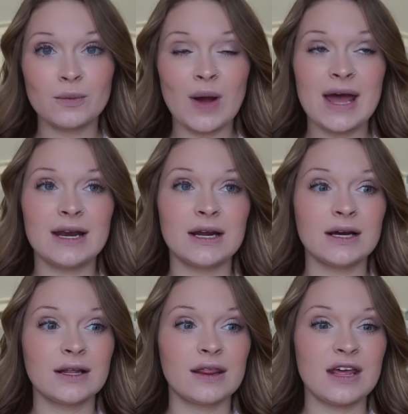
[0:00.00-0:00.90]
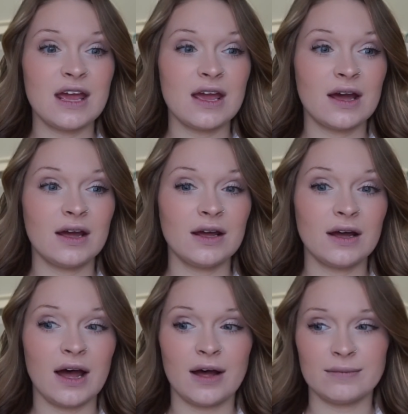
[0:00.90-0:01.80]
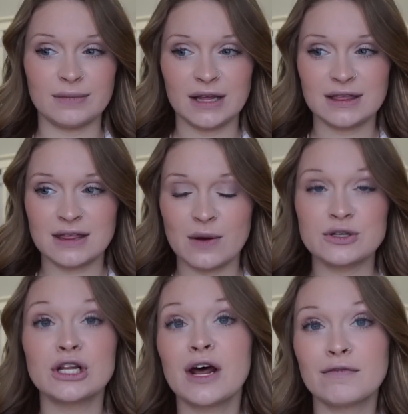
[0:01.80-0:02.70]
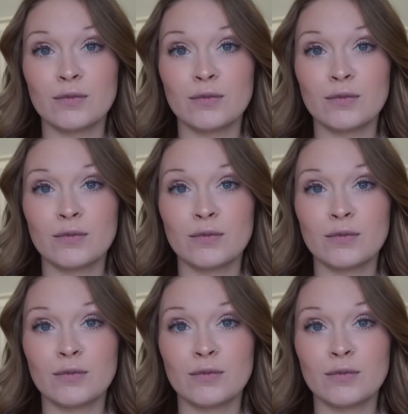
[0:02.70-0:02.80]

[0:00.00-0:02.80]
when the like there was a lot of